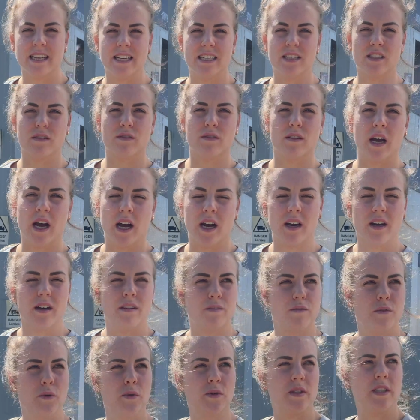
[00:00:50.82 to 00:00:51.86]
it's
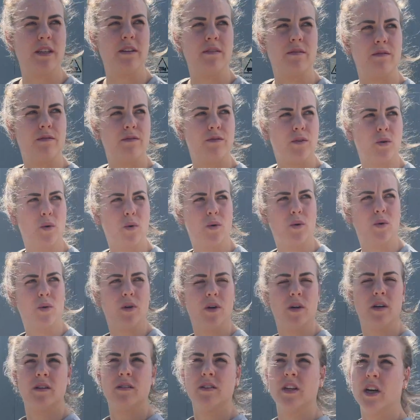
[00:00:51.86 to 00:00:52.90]

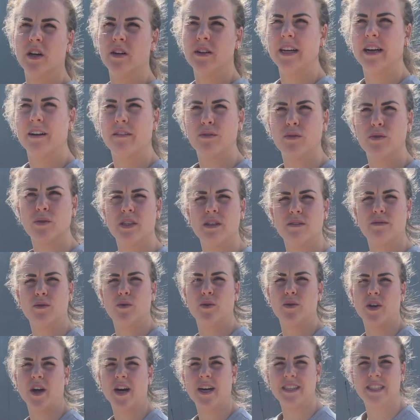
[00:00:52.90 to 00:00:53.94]

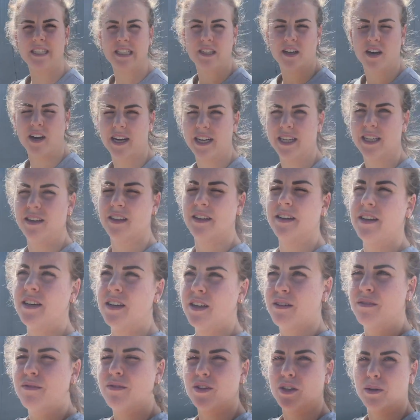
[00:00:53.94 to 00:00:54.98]
$44.99
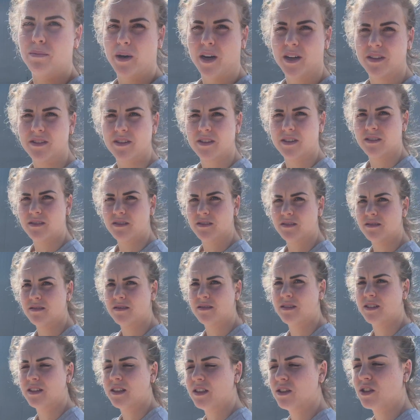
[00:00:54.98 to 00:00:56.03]
for the month.
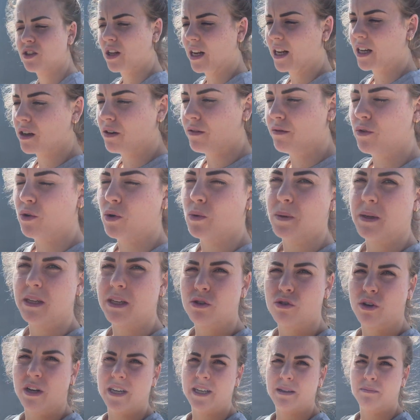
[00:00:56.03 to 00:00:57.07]
So like a 4-week
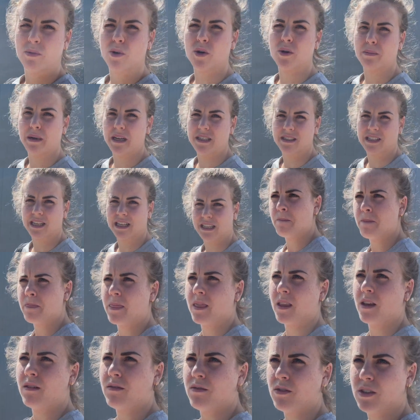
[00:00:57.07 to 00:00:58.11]
training block basically
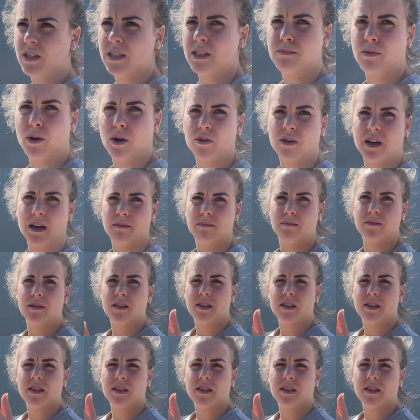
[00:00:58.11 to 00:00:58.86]
for this program.